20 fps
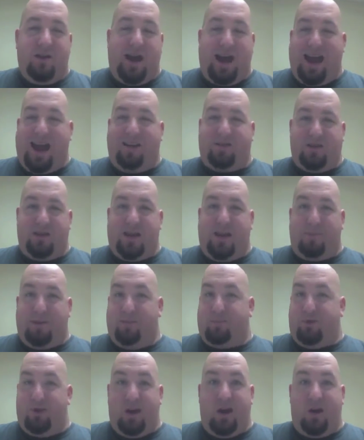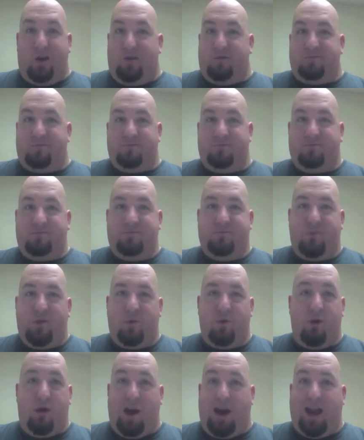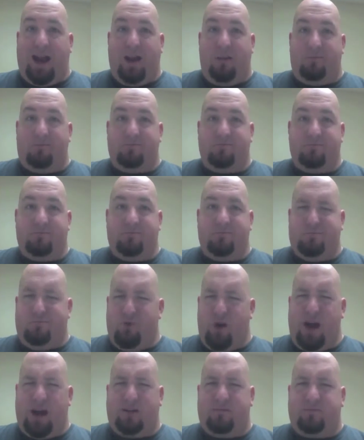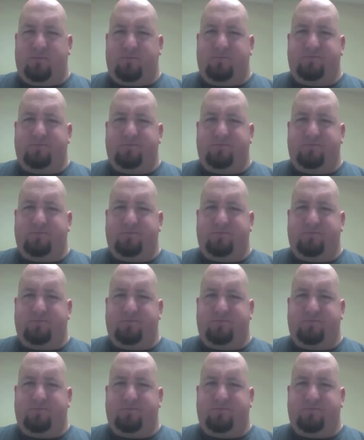I have to let people know where I am, right?